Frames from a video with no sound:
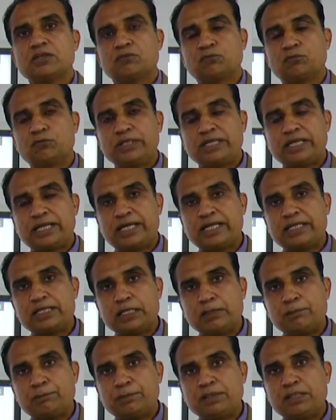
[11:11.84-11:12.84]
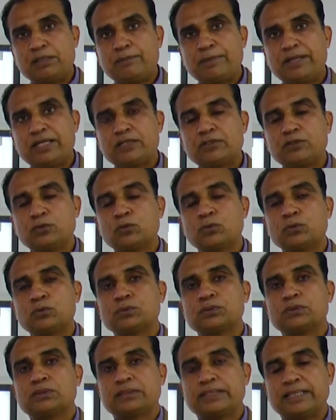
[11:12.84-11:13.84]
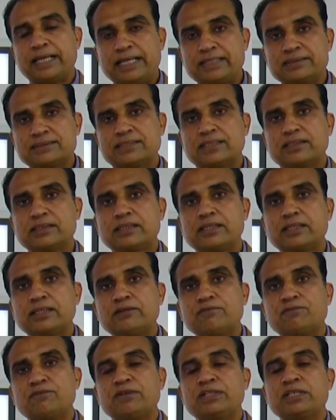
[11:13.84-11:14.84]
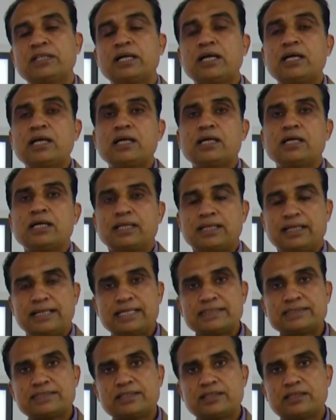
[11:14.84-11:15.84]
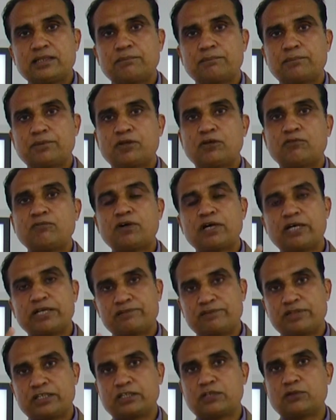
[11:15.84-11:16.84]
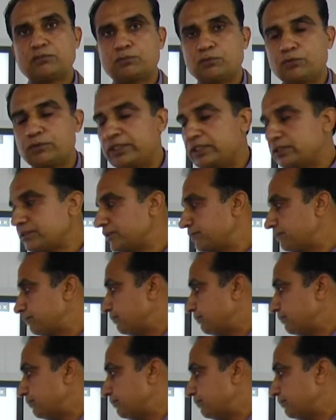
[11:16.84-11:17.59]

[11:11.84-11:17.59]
we can implement to that circuit with a lesser number of hardware components.